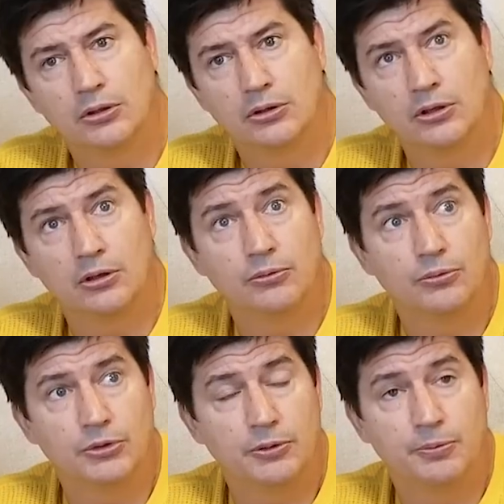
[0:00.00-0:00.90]

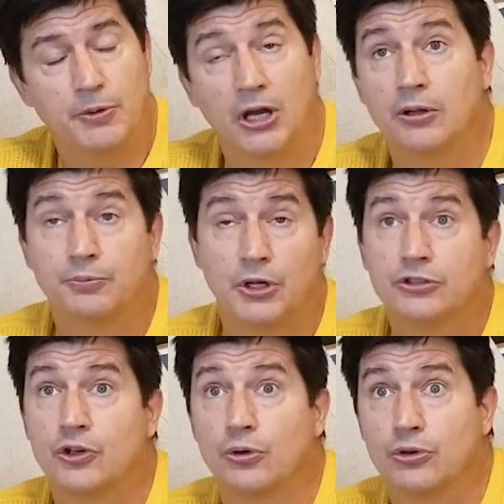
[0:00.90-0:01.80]
The
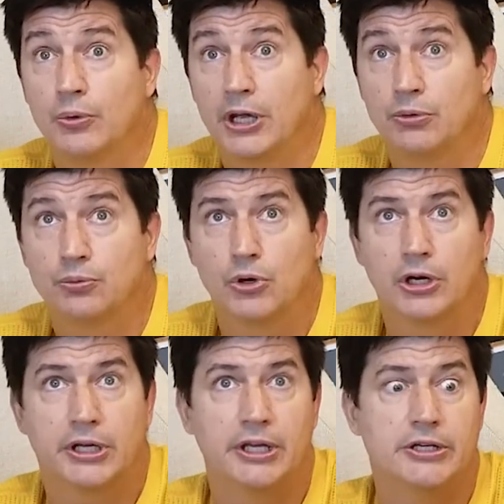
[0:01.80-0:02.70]
so the way it would
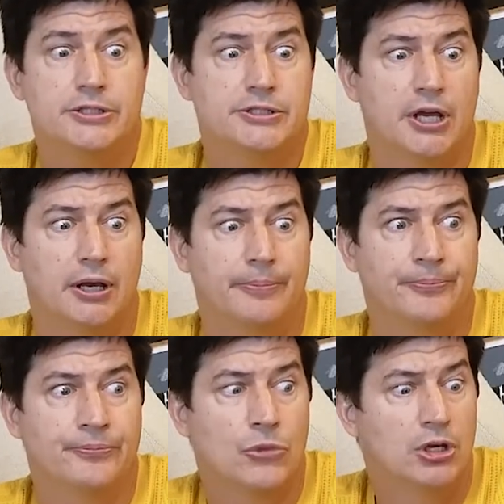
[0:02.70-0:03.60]
work is
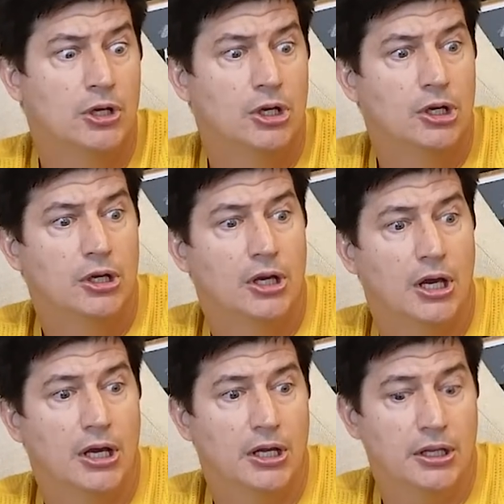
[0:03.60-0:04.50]
we'd
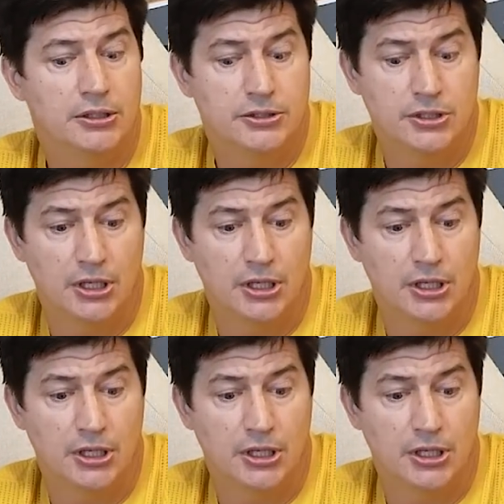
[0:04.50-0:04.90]
have